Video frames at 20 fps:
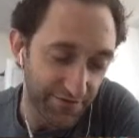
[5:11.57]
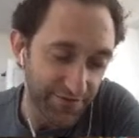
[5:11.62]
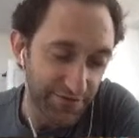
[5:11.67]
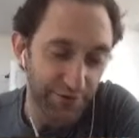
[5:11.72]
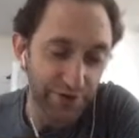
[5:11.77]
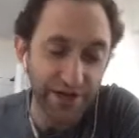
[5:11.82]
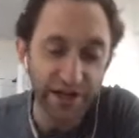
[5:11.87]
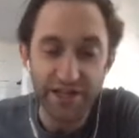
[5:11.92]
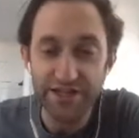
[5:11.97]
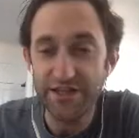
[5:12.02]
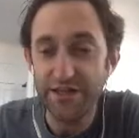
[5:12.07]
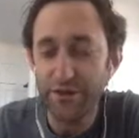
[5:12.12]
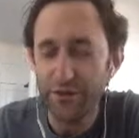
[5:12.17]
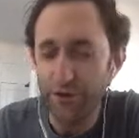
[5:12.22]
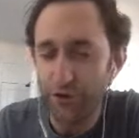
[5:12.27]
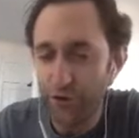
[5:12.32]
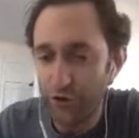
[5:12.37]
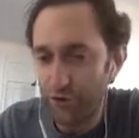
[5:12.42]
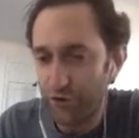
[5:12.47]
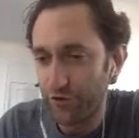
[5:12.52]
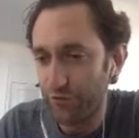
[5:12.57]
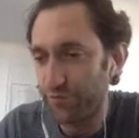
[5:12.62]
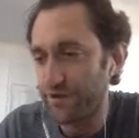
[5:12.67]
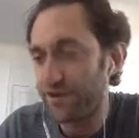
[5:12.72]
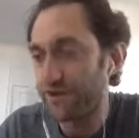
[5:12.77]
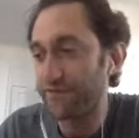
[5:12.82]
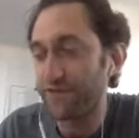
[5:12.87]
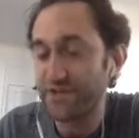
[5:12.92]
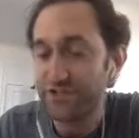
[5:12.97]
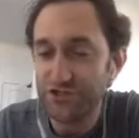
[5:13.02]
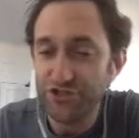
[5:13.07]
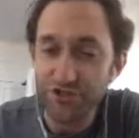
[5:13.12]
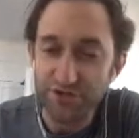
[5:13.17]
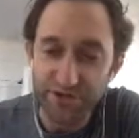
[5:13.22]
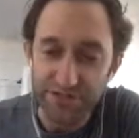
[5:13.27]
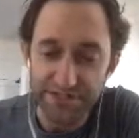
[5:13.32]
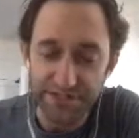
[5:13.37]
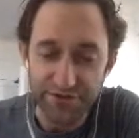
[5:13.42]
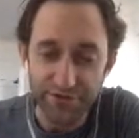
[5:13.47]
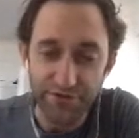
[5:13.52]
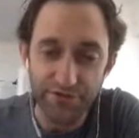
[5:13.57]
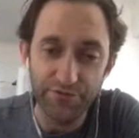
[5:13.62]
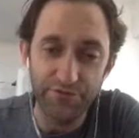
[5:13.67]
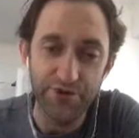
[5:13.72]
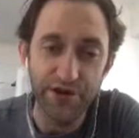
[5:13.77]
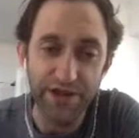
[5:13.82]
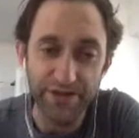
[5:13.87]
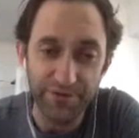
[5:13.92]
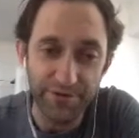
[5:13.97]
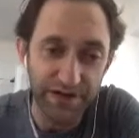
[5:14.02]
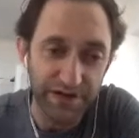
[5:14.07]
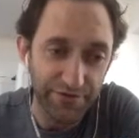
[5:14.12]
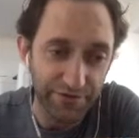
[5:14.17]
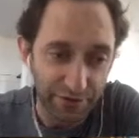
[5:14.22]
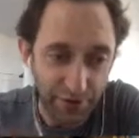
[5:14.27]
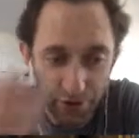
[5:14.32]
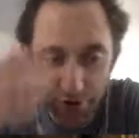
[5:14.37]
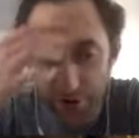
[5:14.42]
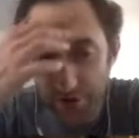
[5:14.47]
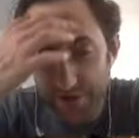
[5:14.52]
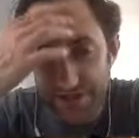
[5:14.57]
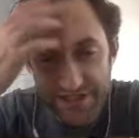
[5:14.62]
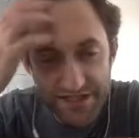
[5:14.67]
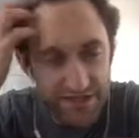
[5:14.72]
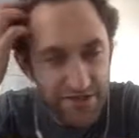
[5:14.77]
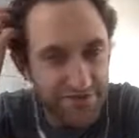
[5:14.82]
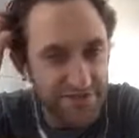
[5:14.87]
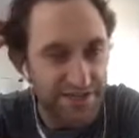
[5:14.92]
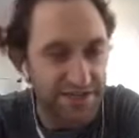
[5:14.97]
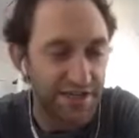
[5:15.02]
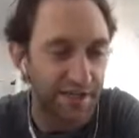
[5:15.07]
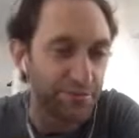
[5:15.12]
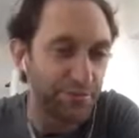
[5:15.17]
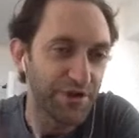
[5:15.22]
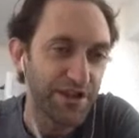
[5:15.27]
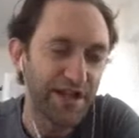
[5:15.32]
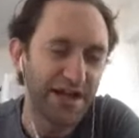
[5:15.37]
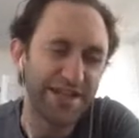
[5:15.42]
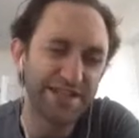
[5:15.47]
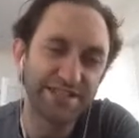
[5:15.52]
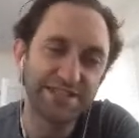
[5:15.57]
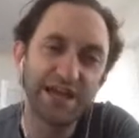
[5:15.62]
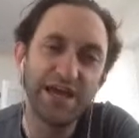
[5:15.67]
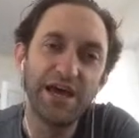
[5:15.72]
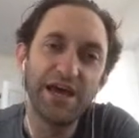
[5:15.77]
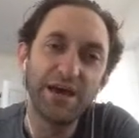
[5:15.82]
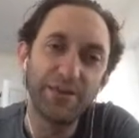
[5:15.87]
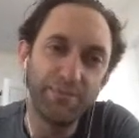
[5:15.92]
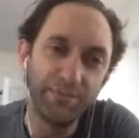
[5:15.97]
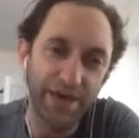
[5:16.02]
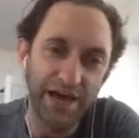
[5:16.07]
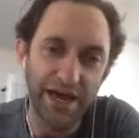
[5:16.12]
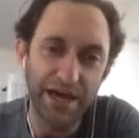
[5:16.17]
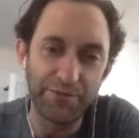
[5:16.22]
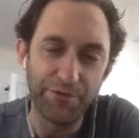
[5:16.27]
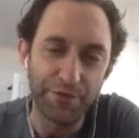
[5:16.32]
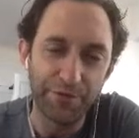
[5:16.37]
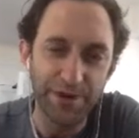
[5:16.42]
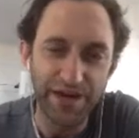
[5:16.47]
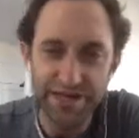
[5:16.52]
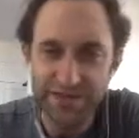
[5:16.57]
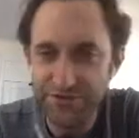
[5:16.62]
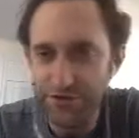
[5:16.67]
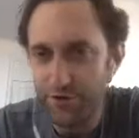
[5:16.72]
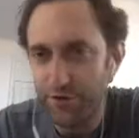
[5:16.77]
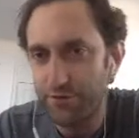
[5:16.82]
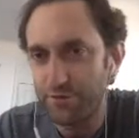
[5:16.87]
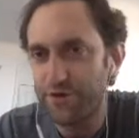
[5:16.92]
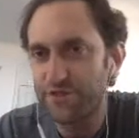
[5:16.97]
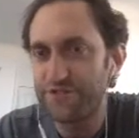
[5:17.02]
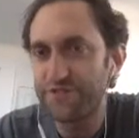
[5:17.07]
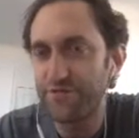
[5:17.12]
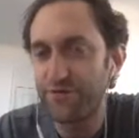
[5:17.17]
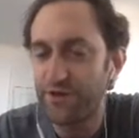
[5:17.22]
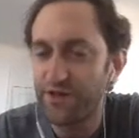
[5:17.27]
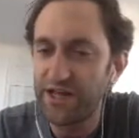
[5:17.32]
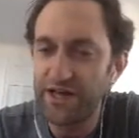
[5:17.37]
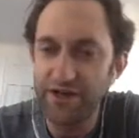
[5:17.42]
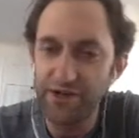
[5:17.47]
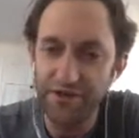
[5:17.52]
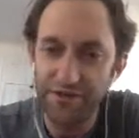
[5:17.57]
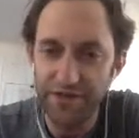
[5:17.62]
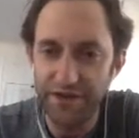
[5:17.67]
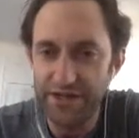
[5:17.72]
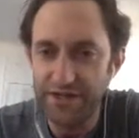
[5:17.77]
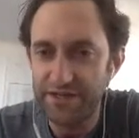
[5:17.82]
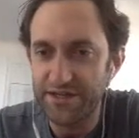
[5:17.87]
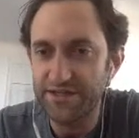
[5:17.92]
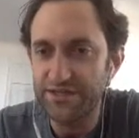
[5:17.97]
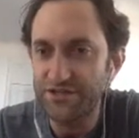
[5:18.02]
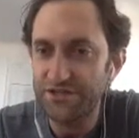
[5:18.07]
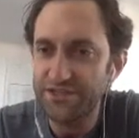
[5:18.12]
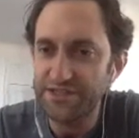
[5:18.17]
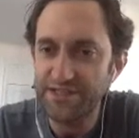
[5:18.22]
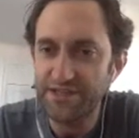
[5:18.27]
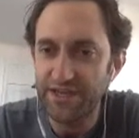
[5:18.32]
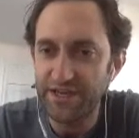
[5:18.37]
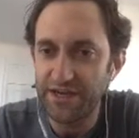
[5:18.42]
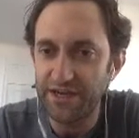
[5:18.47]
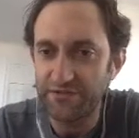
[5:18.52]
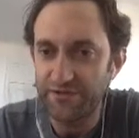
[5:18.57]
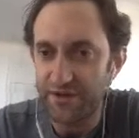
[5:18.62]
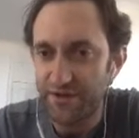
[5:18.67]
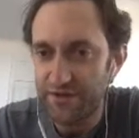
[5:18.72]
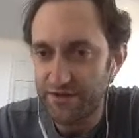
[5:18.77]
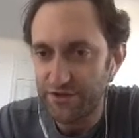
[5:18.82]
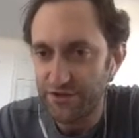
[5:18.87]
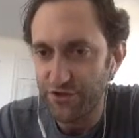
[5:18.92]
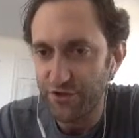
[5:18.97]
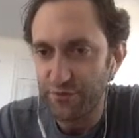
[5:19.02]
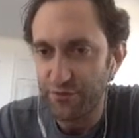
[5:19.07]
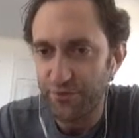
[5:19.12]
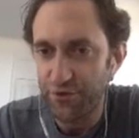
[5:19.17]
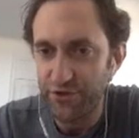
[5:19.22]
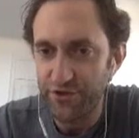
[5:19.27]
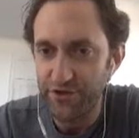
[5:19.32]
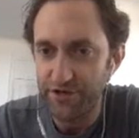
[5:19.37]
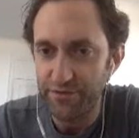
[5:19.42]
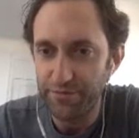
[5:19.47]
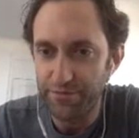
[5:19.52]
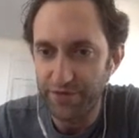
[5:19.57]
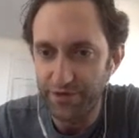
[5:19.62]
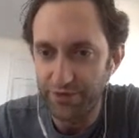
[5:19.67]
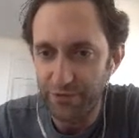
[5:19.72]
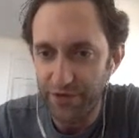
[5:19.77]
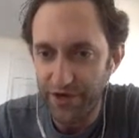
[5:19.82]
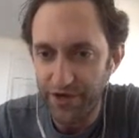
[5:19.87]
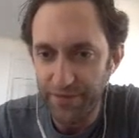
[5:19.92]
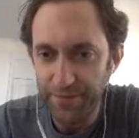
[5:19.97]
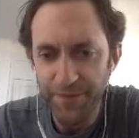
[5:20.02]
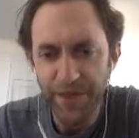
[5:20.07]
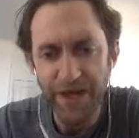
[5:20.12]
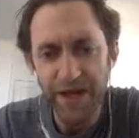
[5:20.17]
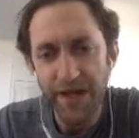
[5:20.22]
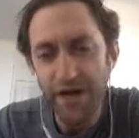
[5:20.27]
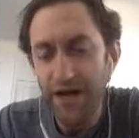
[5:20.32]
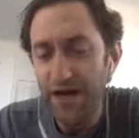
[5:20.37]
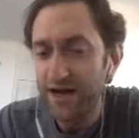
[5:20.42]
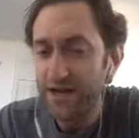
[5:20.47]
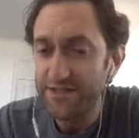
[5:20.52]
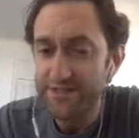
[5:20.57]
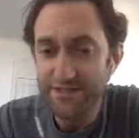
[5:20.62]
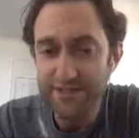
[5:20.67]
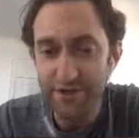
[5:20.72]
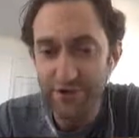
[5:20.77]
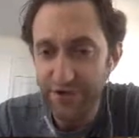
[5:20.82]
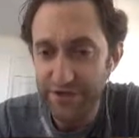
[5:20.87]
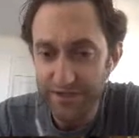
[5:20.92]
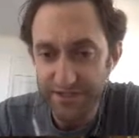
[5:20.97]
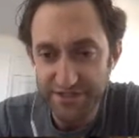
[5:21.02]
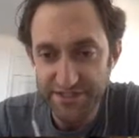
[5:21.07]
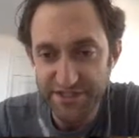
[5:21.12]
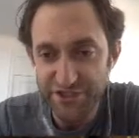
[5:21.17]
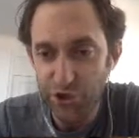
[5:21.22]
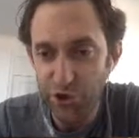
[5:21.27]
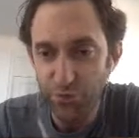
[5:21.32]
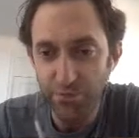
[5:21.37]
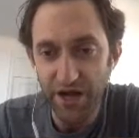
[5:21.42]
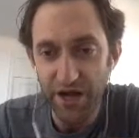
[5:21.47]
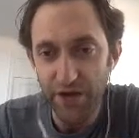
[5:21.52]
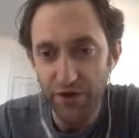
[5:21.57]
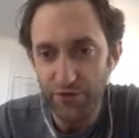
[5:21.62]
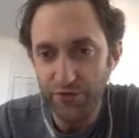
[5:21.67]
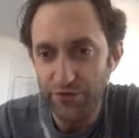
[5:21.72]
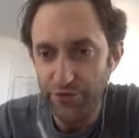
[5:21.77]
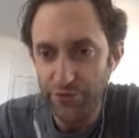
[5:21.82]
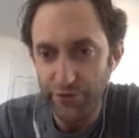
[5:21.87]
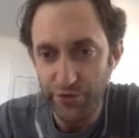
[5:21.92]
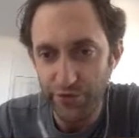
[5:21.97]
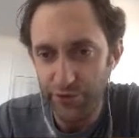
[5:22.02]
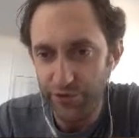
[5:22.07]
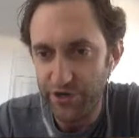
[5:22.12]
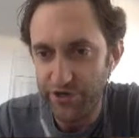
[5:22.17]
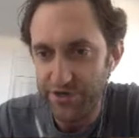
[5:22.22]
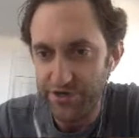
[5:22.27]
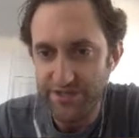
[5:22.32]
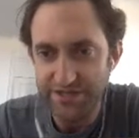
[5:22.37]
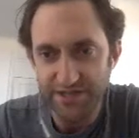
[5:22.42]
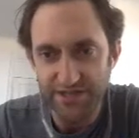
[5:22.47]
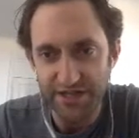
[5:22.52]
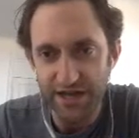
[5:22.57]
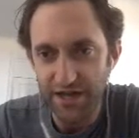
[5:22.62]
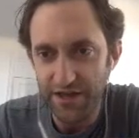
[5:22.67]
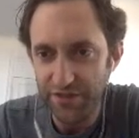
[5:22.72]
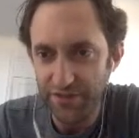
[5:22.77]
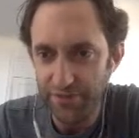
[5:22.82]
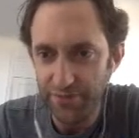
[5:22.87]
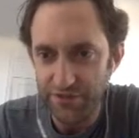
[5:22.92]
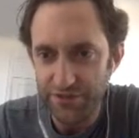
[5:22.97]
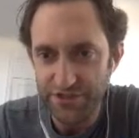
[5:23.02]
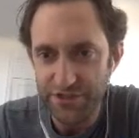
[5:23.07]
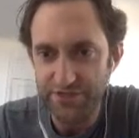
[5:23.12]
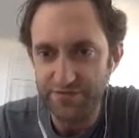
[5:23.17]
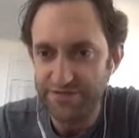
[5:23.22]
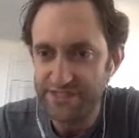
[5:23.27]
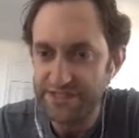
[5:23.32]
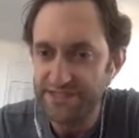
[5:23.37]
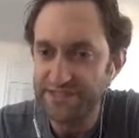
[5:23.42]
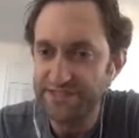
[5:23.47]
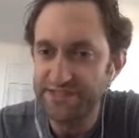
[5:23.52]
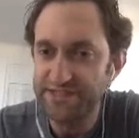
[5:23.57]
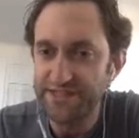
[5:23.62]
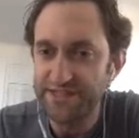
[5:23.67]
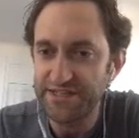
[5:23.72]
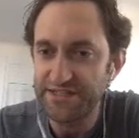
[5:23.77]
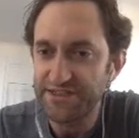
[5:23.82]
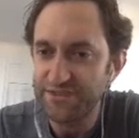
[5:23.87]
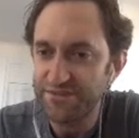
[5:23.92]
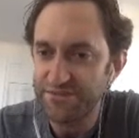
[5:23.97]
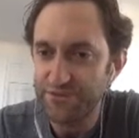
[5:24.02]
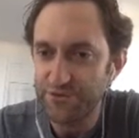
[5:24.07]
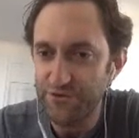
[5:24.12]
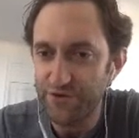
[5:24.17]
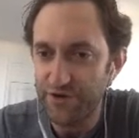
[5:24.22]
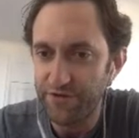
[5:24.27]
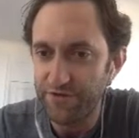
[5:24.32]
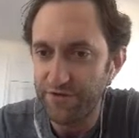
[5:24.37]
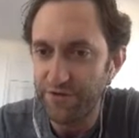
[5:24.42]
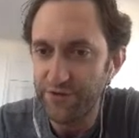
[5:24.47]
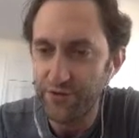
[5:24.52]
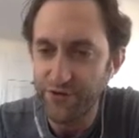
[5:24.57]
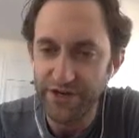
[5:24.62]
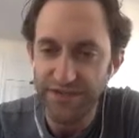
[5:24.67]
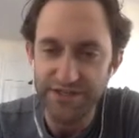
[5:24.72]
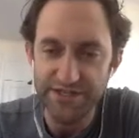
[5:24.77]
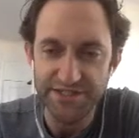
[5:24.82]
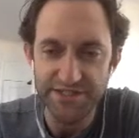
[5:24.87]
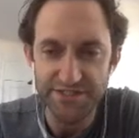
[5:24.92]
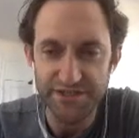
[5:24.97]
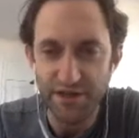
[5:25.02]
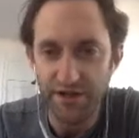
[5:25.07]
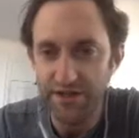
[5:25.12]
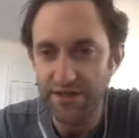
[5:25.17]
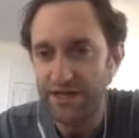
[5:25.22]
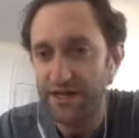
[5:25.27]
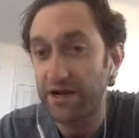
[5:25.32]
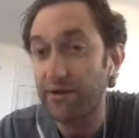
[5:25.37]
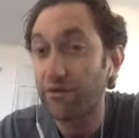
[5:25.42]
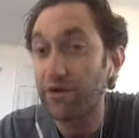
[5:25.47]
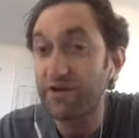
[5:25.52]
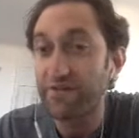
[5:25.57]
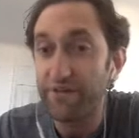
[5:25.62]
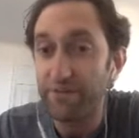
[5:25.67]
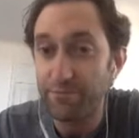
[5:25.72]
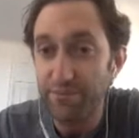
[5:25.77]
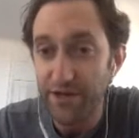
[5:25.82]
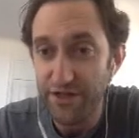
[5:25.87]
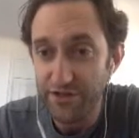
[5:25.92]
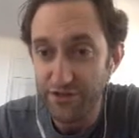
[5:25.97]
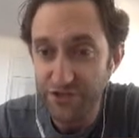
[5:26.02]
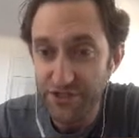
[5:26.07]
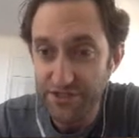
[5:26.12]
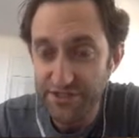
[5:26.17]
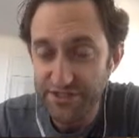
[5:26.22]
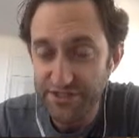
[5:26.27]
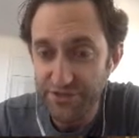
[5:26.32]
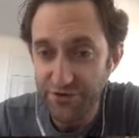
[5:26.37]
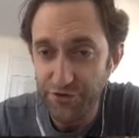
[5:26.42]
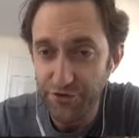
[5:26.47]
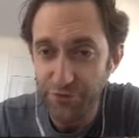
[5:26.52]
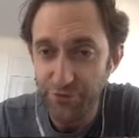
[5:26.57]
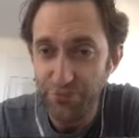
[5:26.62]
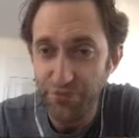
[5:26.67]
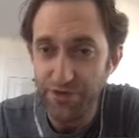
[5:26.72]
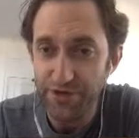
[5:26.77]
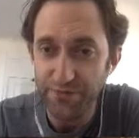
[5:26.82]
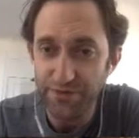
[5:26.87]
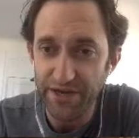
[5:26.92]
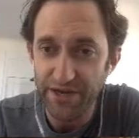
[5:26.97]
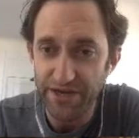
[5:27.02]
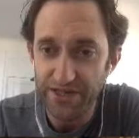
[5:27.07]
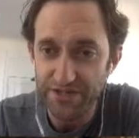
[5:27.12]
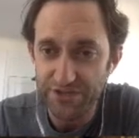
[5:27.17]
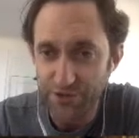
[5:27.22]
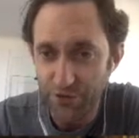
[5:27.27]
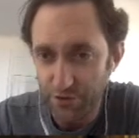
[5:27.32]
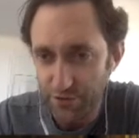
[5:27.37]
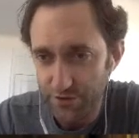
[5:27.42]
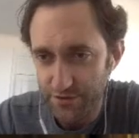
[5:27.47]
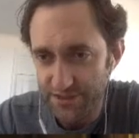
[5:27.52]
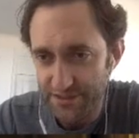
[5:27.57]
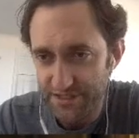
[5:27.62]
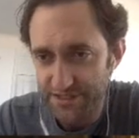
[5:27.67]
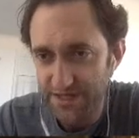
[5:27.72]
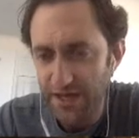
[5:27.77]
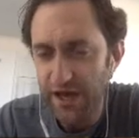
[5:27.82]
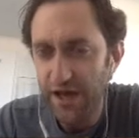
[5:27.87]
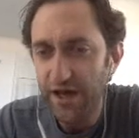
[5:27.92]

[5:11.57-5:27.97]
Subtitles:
If you got low but eventually sort of ran him out of cards and have stabilized, bam, you're back to almost full health and can just take advantage of the board in a big way. Tyrion's so powerful, we run N'Zoth, which gives us incentive to run Fugan and Starlag. We have the Belchers, so you'll bring back Taunts.